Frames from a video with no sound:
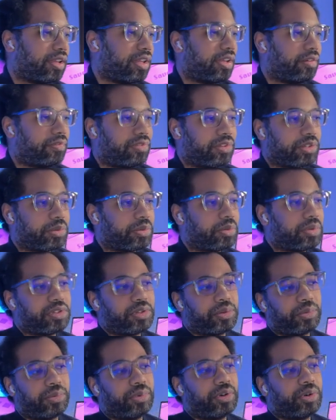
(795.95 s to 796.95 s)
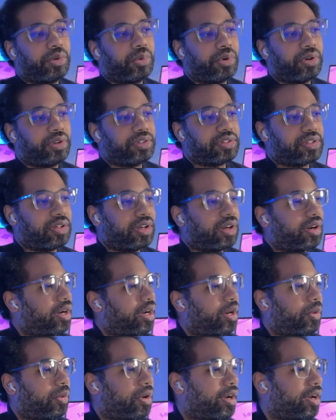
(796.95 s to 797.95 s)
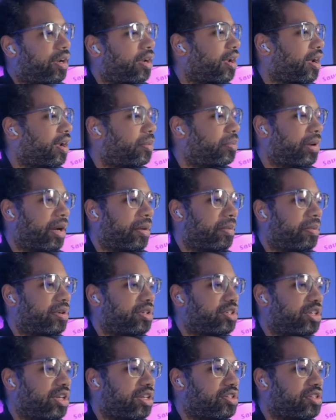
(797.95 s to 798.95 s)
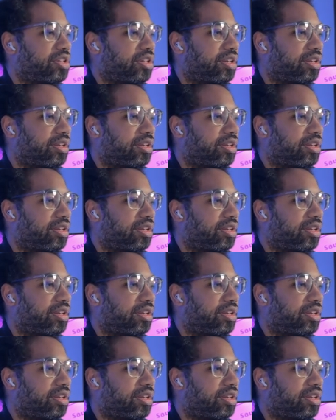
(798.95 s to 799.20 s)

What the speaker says: If this was a real world scenario one, I'd probably change it